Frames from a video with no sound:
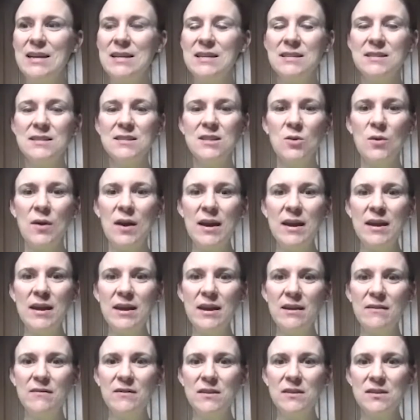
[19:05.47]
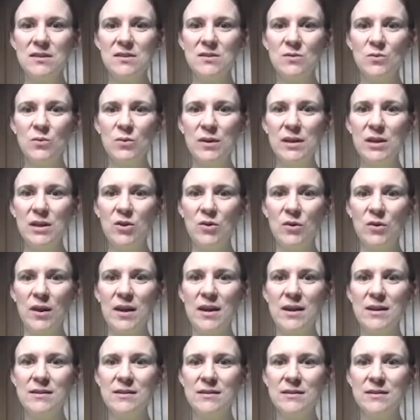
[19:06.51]
So I have this really
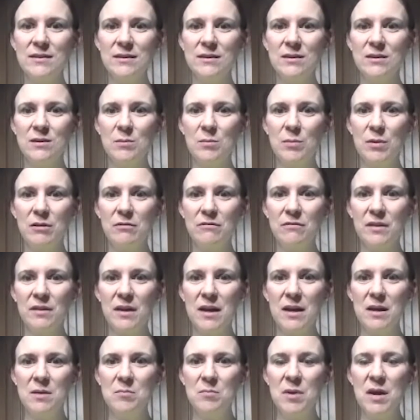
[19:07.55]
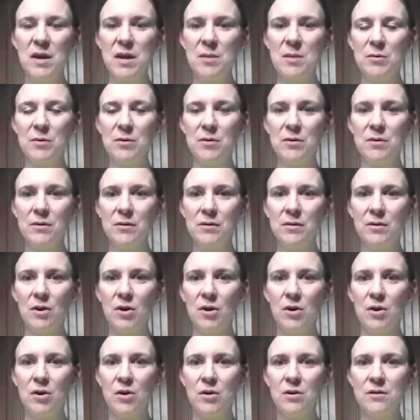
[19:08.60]
great butterfly paper
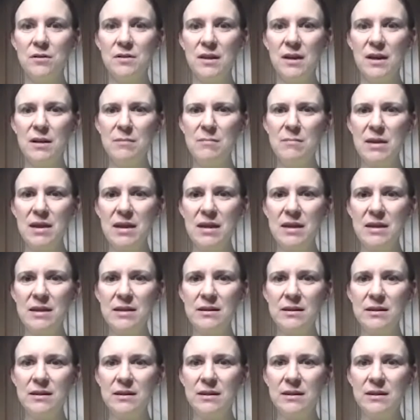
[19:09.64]
card that I made.